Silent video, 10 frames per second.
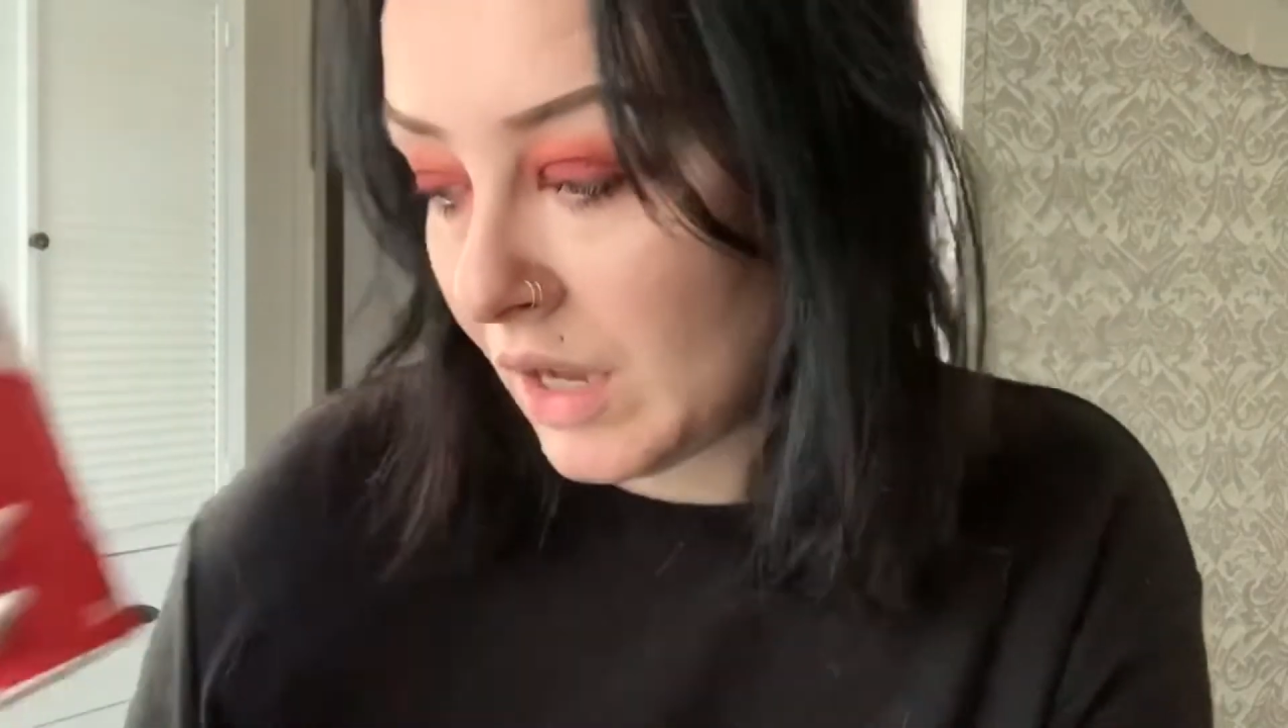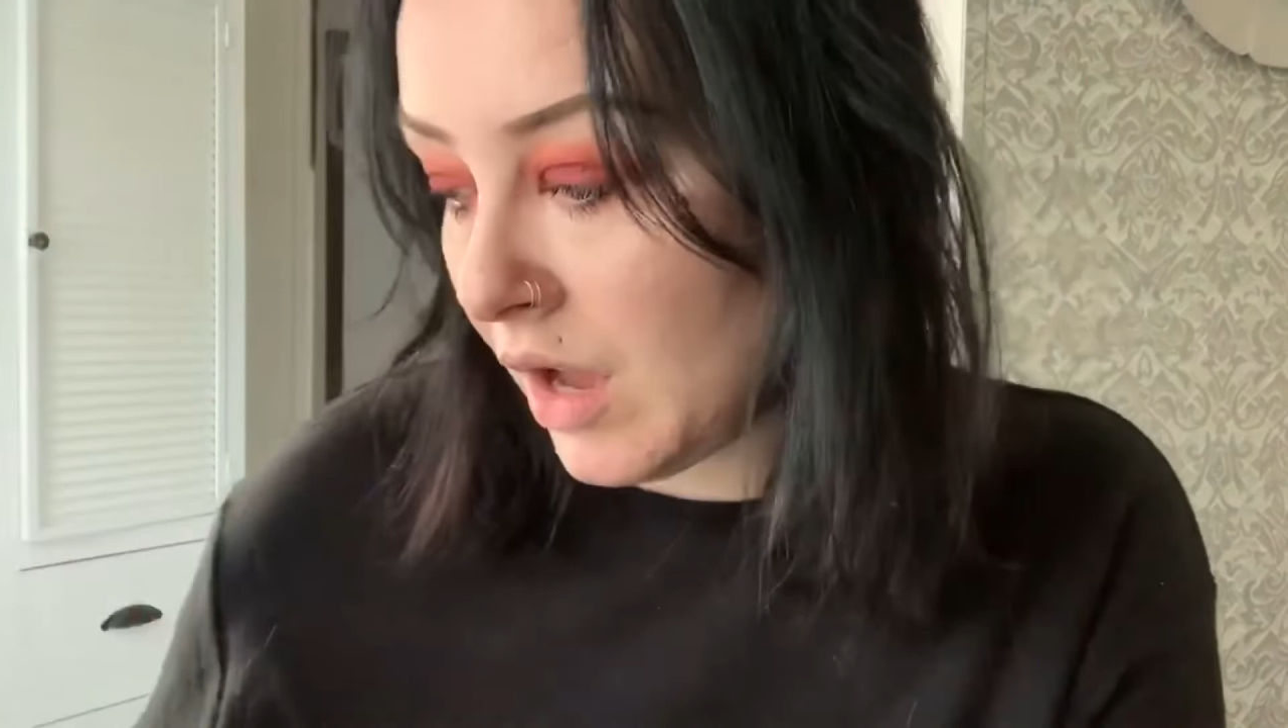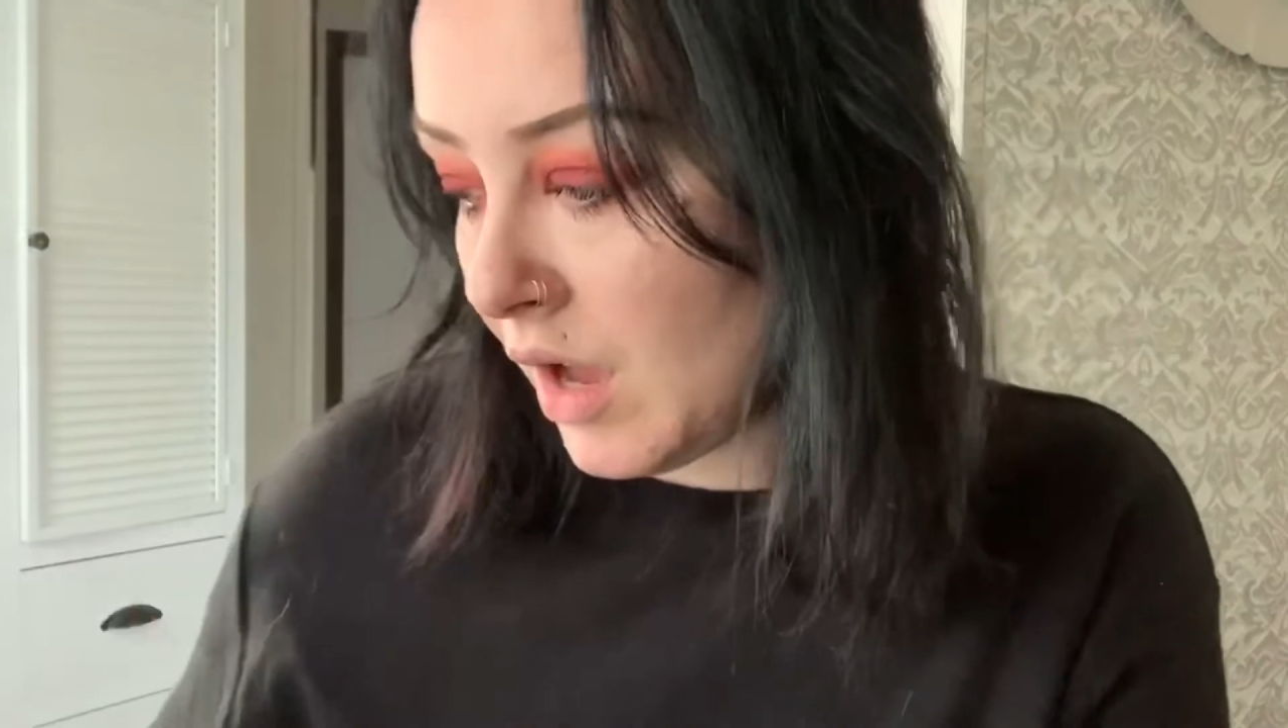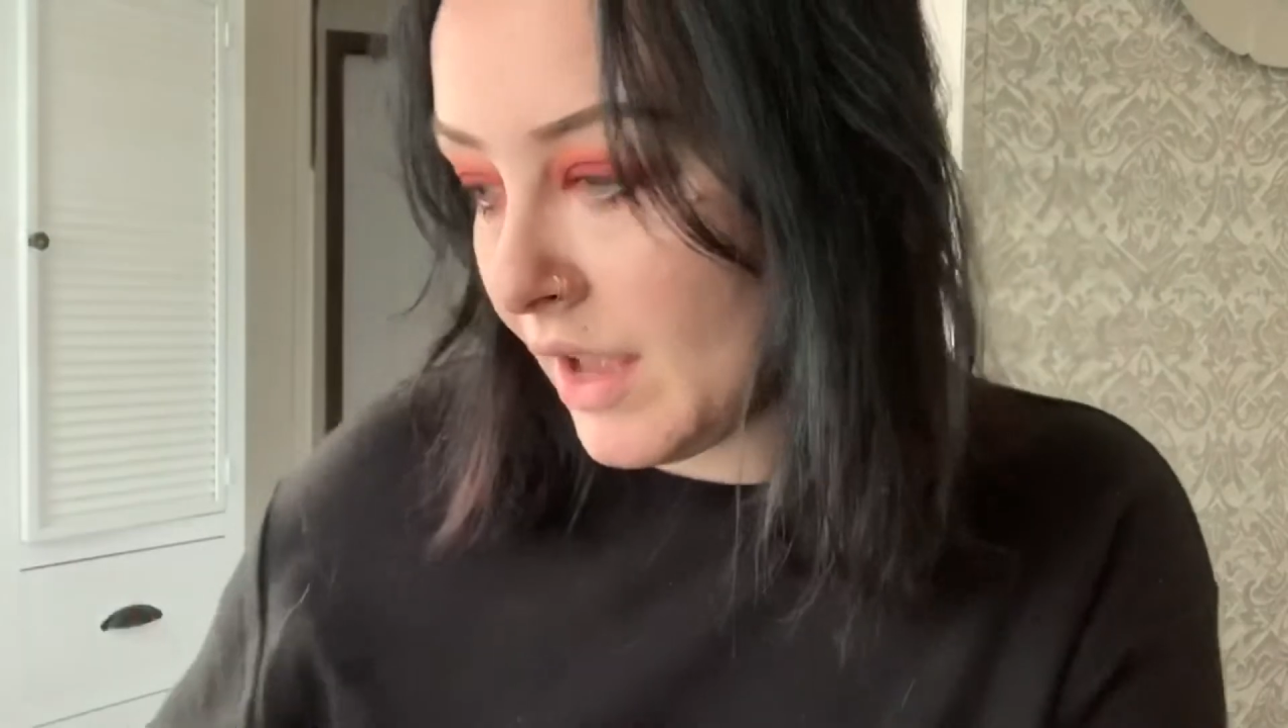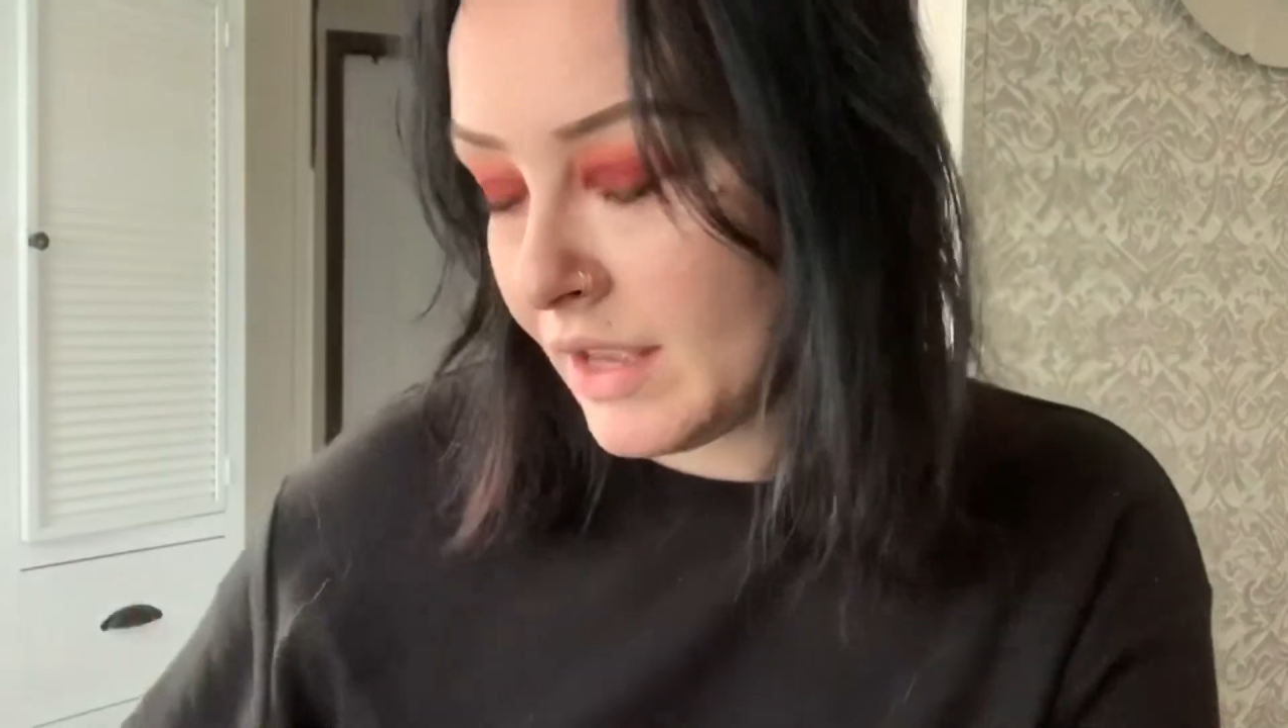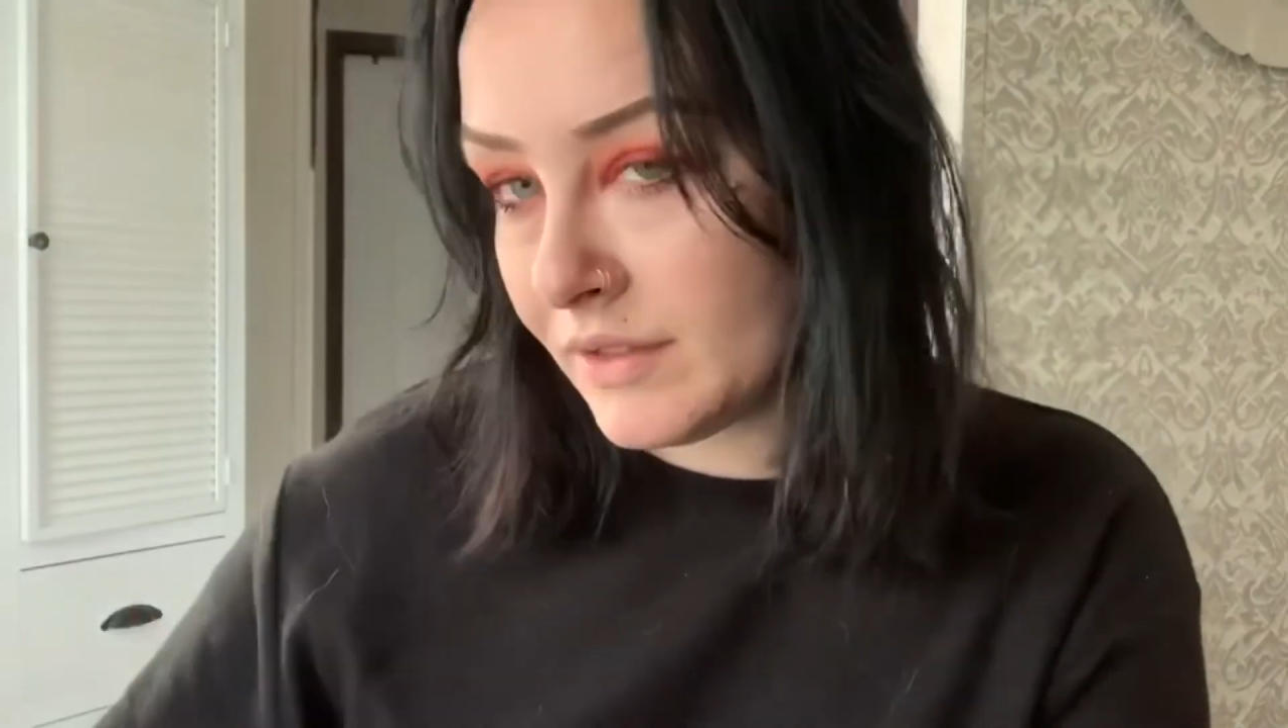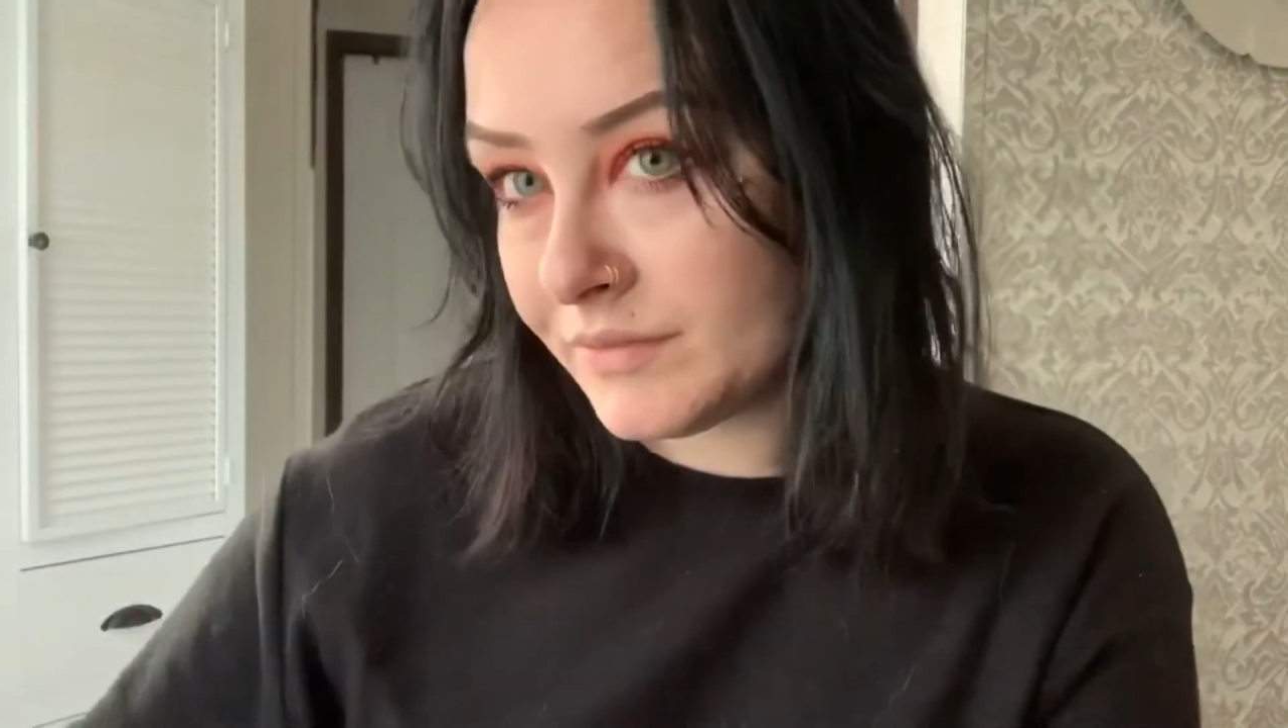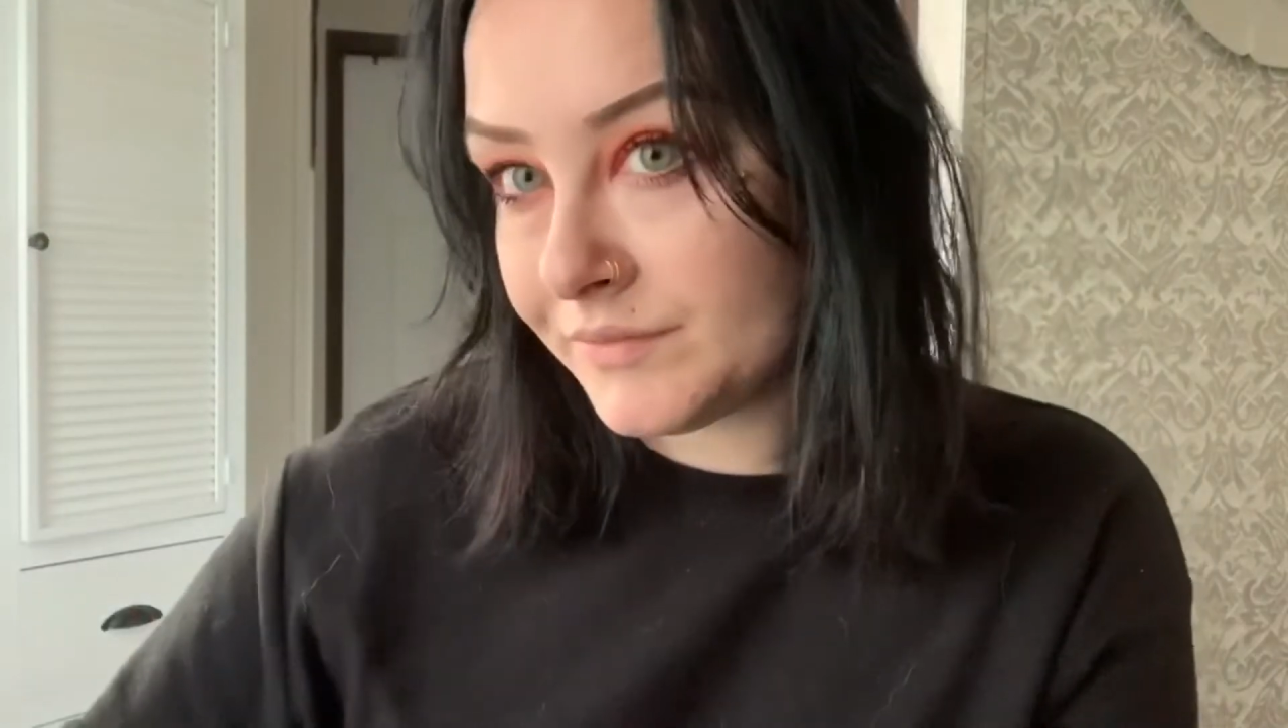eye.